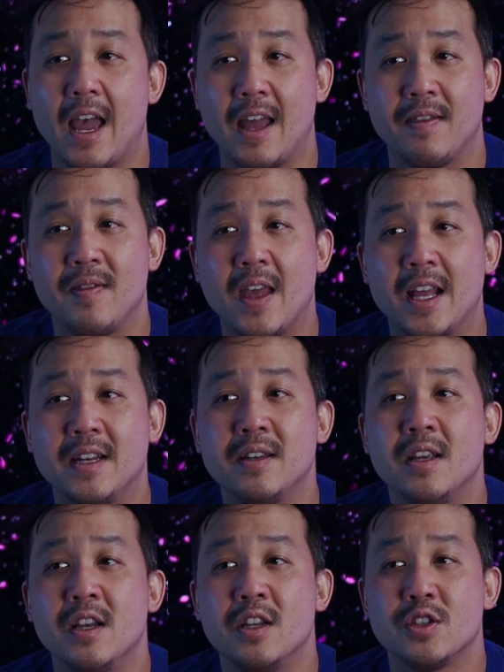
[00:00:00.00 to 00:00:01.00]
and
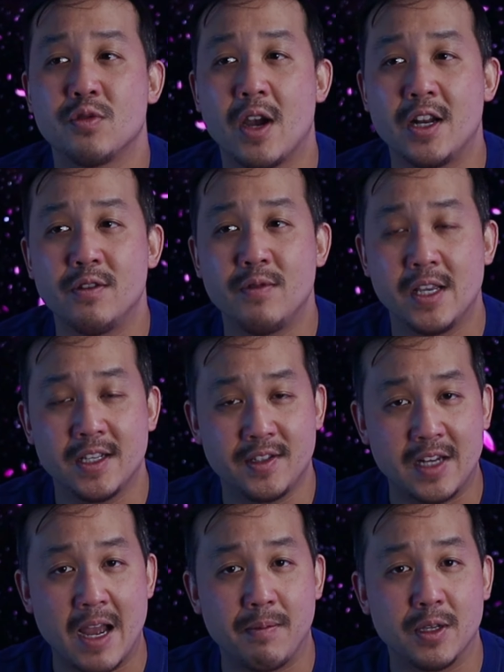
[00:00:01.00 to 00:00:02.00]
then try to
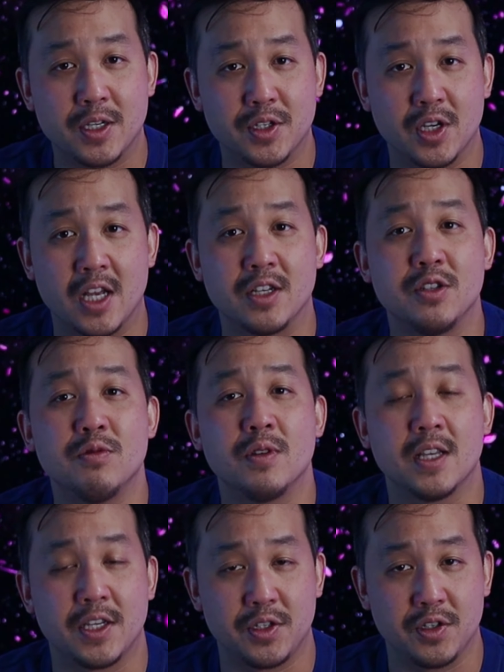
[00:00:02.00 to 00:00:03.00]
reestablish a new
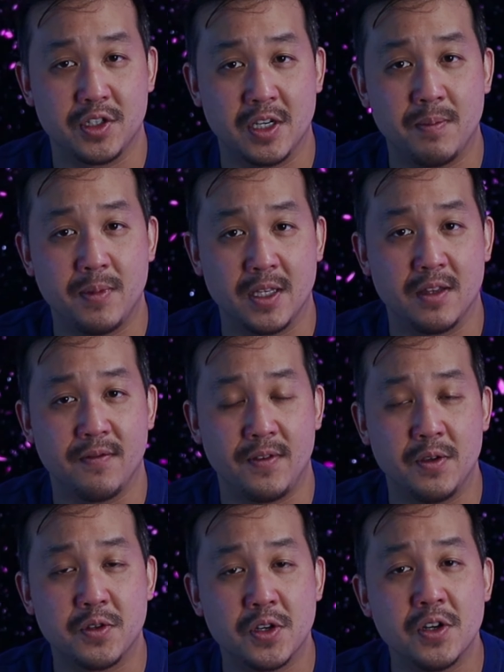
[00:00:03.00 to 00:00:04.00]
relationship in the
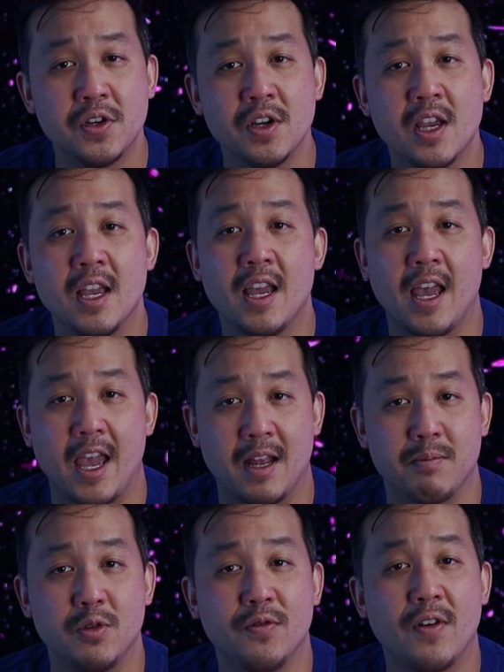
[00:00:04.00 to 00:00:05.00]
future
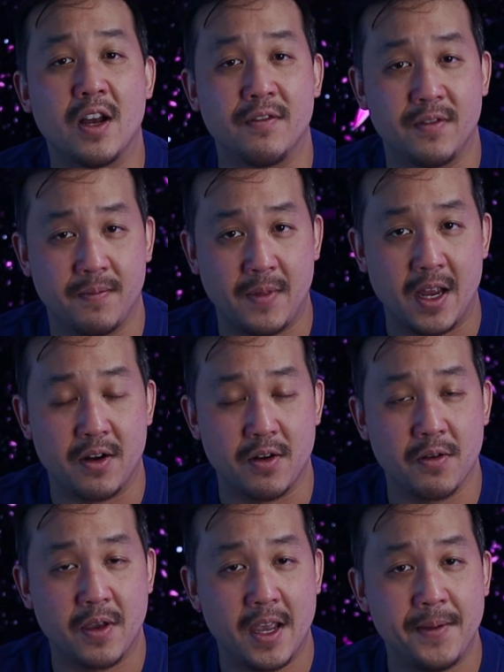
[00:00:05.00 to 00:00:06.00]
and move on from there,
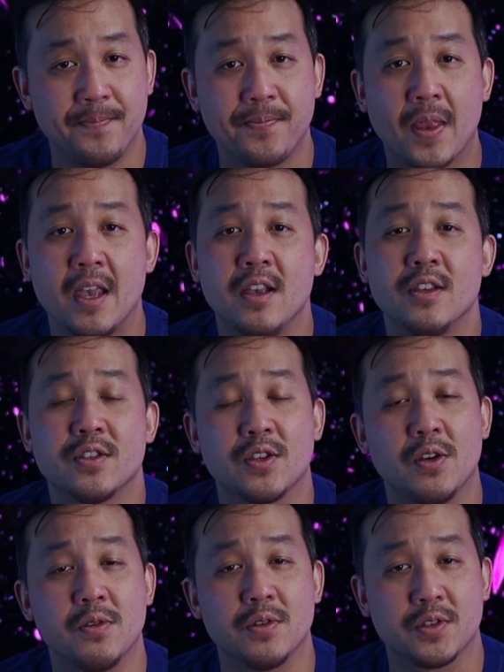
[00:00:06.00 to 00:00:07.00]
okay?
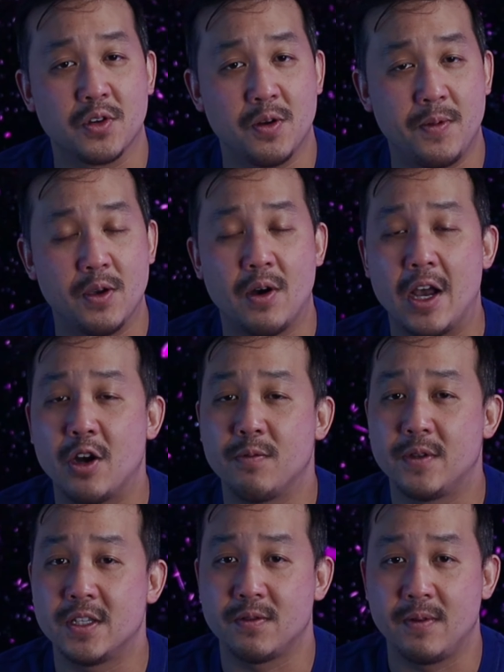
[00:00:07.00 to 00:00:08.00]
So Scorpio, I
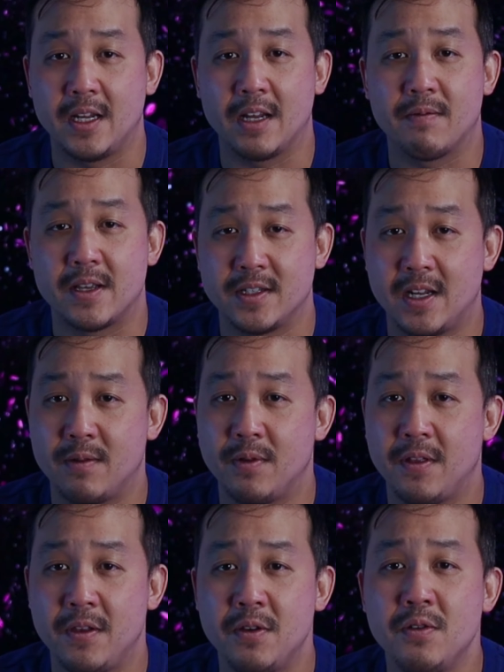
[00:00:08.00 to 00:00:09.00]
hope this reading resonated
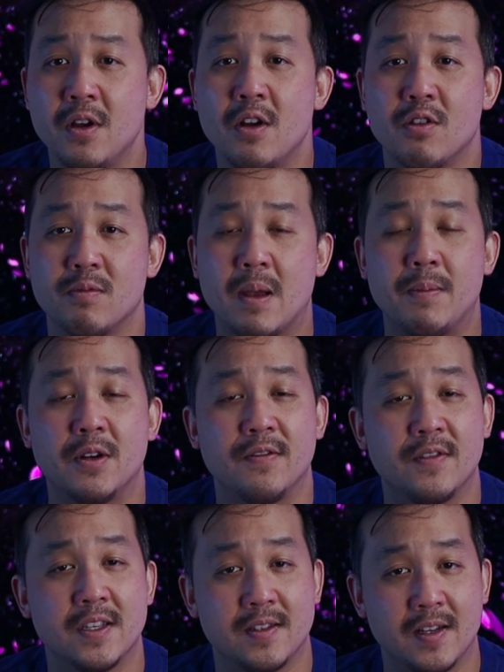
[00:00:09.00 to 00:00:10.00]
with you. Remember,
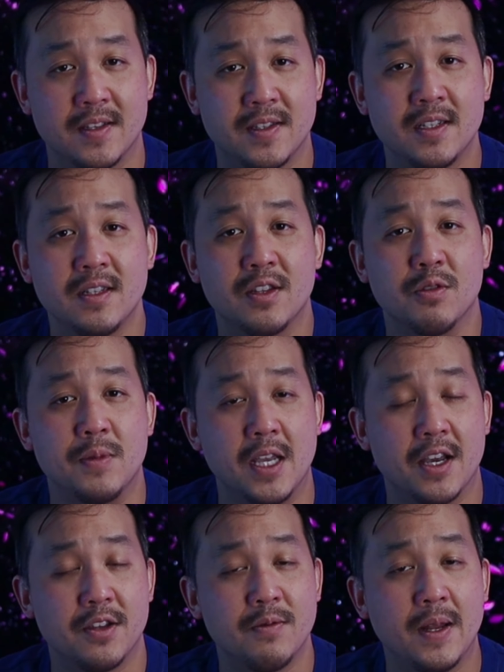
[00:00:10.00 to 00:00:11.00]
if this doesn't, there'll be
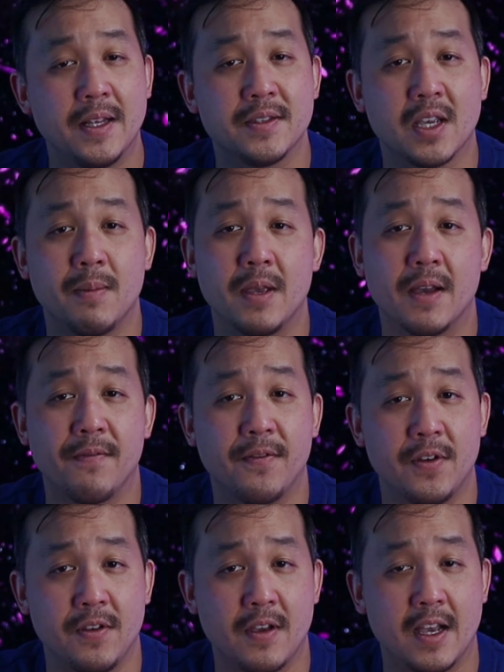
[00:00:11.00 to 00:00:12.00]
other readings coming up
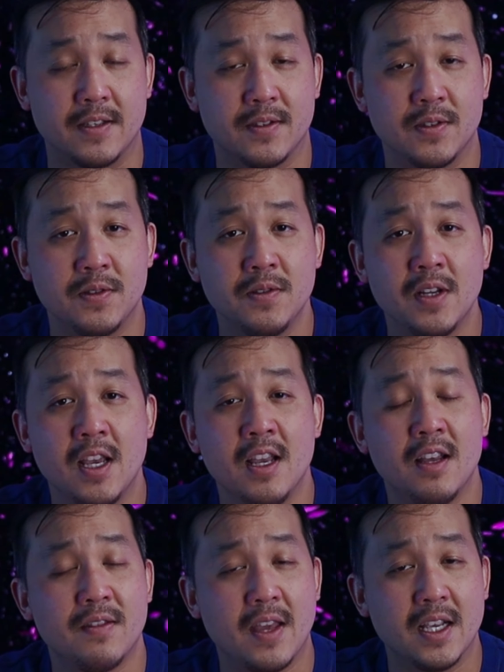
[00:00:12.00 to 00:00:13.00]
for you guys soon.
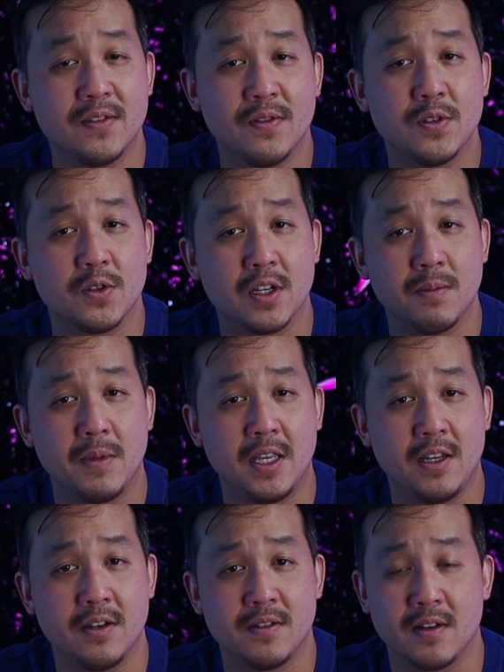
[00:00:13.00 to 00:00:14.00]
Thanks for joining
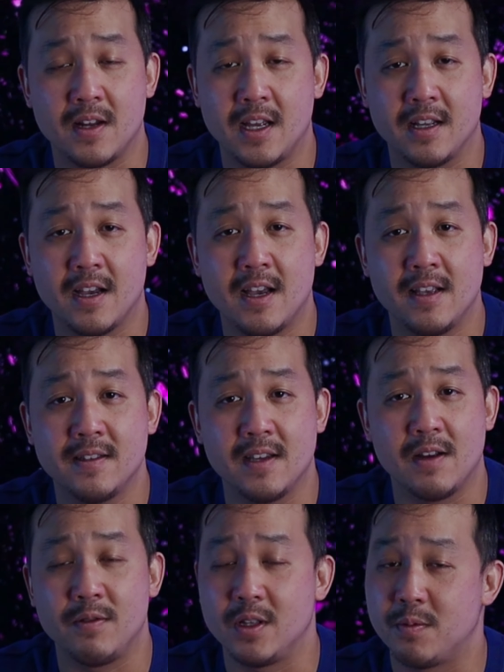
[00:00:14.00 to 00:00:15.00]
me here tonight, guys.
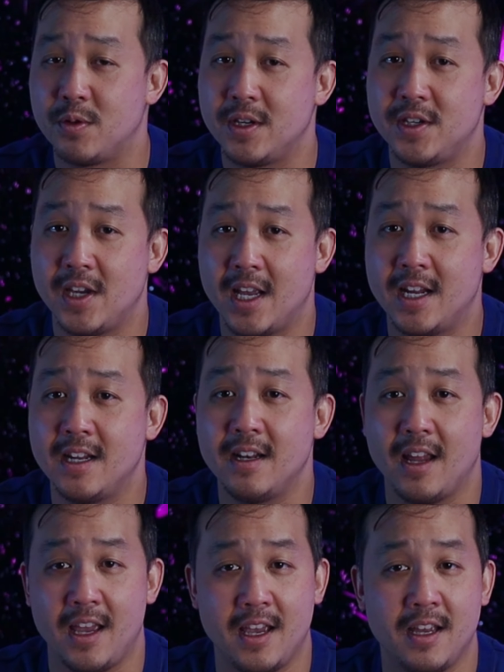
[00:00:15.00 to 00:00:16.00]
I really appreciate
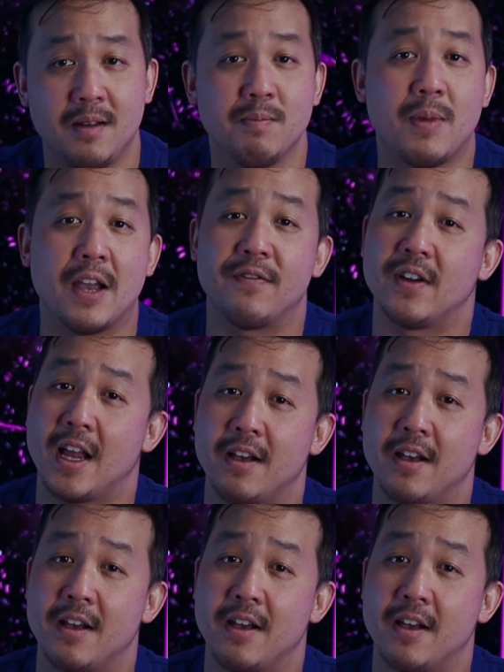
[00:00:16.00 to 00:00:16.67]
it, and bye for